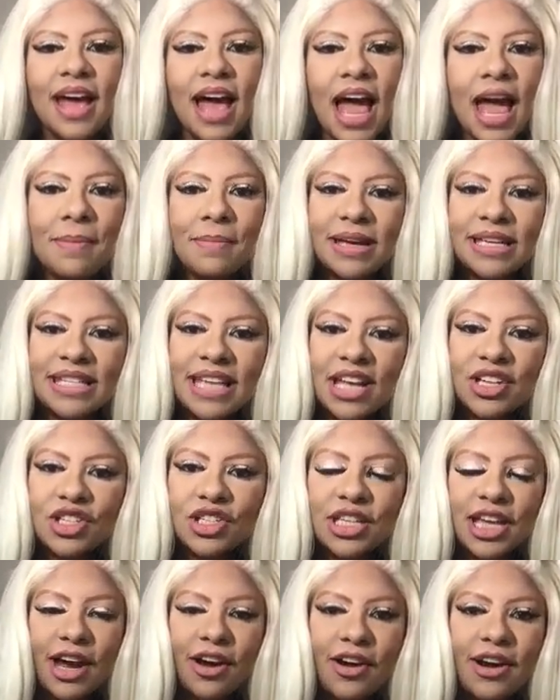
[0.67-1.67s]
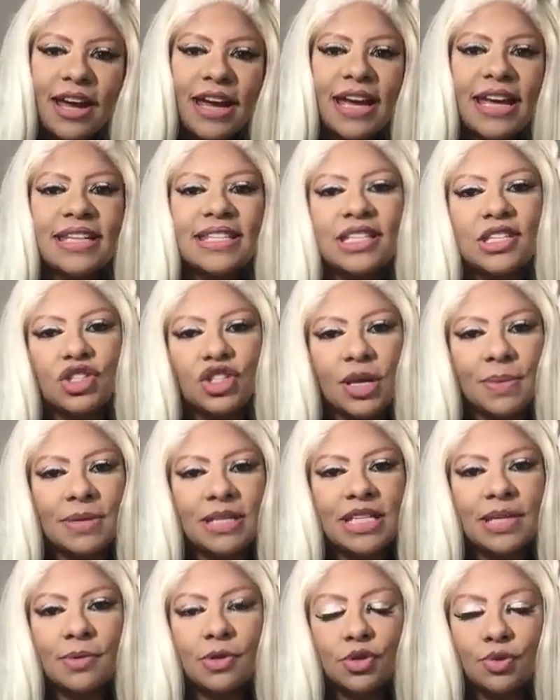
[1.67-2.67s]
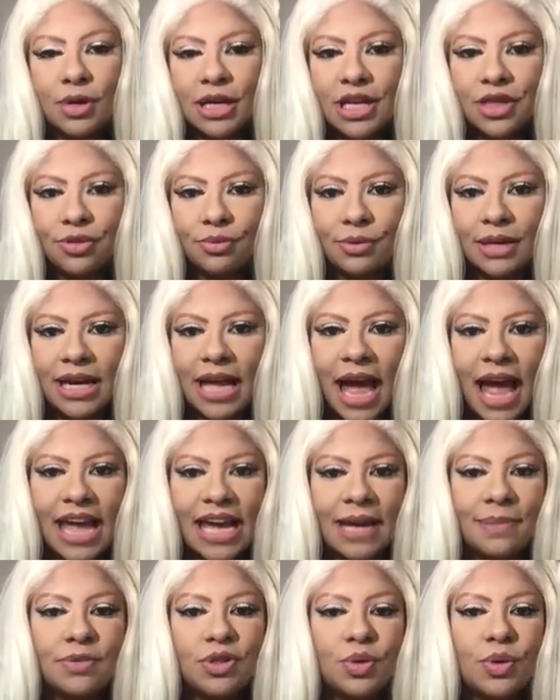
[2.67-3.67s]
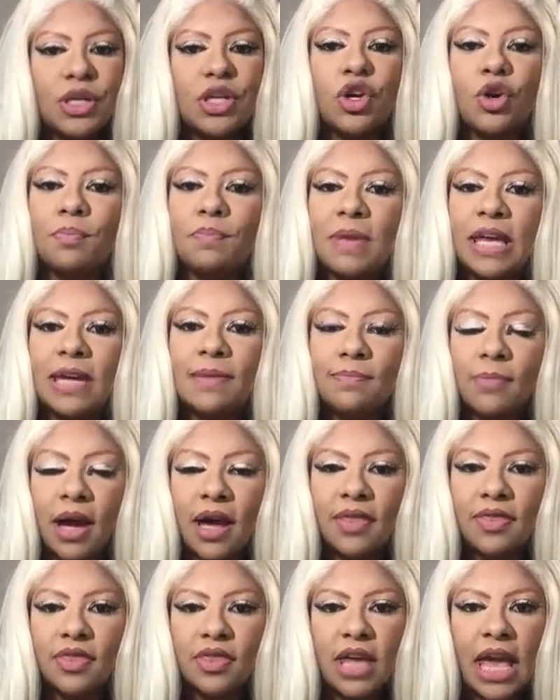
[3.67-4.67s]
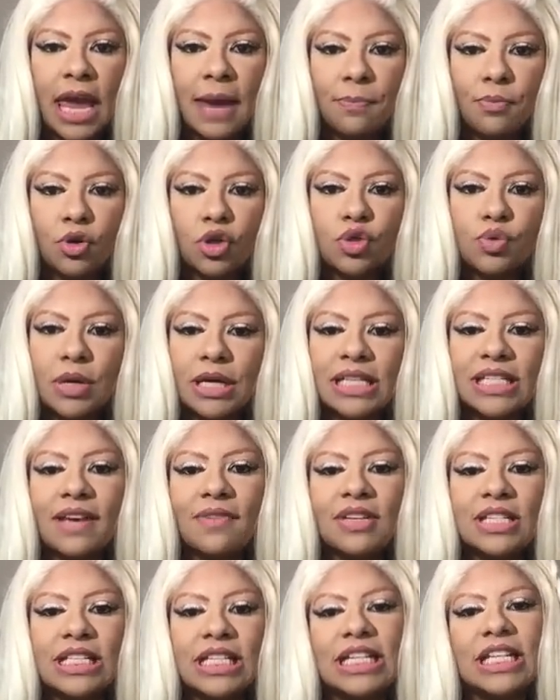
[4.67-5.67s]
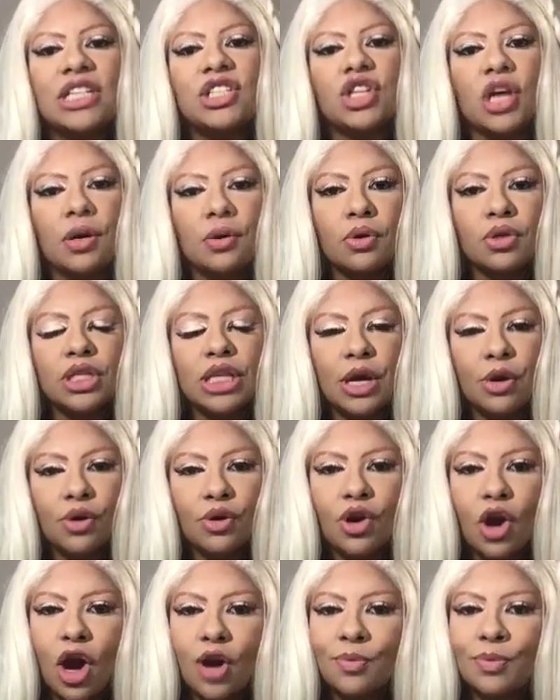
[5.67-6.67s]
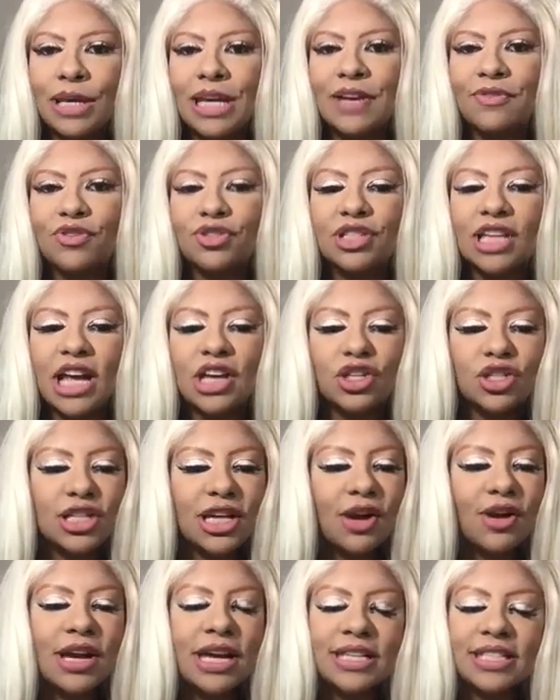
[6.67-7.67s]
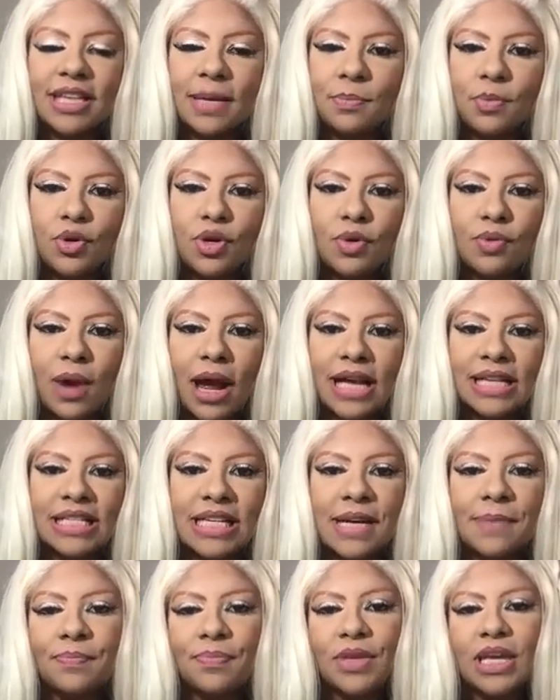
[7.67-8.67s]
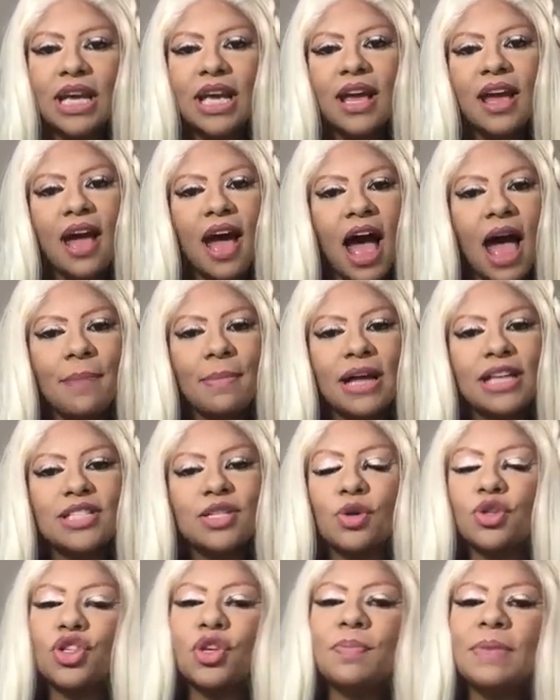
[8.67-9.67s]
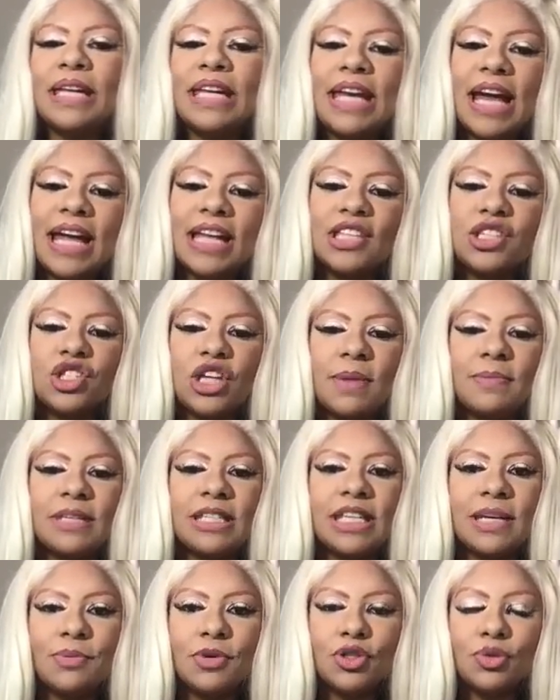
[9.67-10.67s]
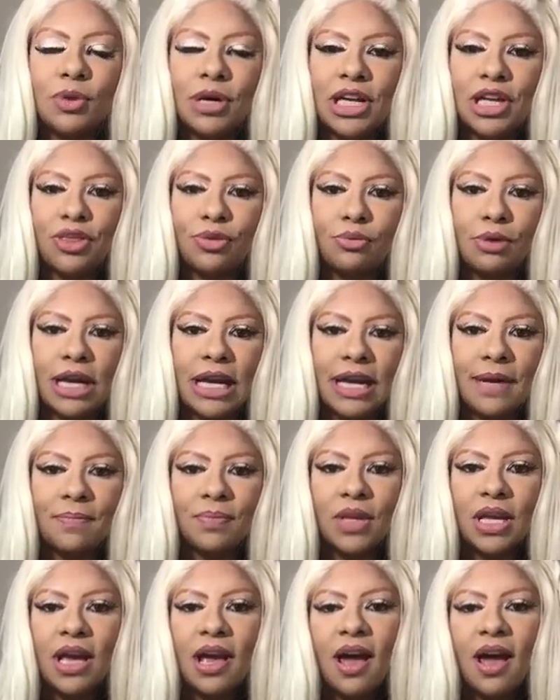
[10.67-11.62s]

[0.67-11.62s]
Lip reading: Hi, my Sagittarius. It's jamiezebra23. I am doing your mid-month, April 2017, general tarot card reading for Sagittarius, Sun, Moon, and Rising. I'm on social media. It's jamiezebra23.